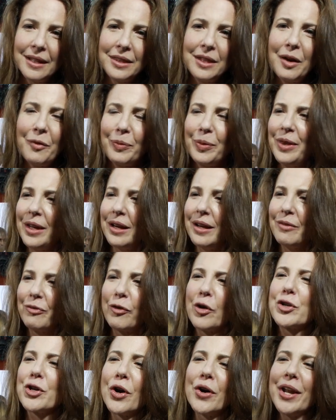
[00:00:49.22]
The
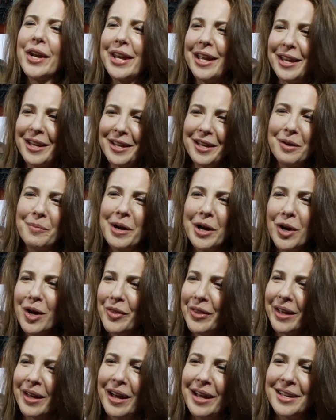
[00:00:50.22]
fraternity among
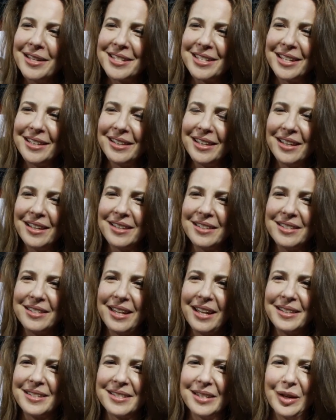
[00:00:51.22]
all the guys and the
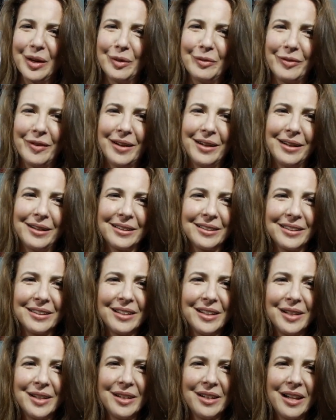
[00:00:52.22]
sense of
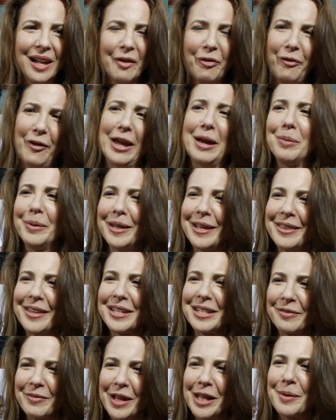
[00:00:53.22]
a family
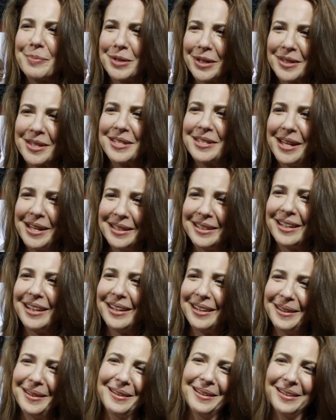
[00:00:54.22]
that developed on the set.
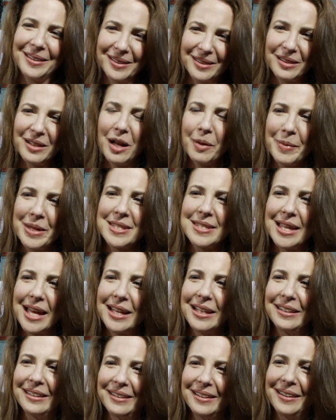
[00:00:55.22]
I'll miss
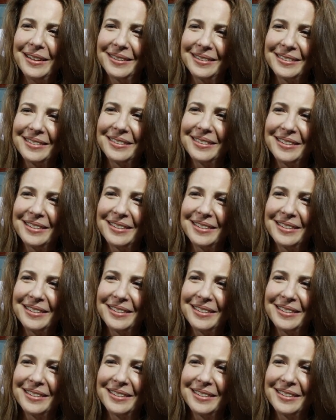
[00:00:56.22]
that. Yeah.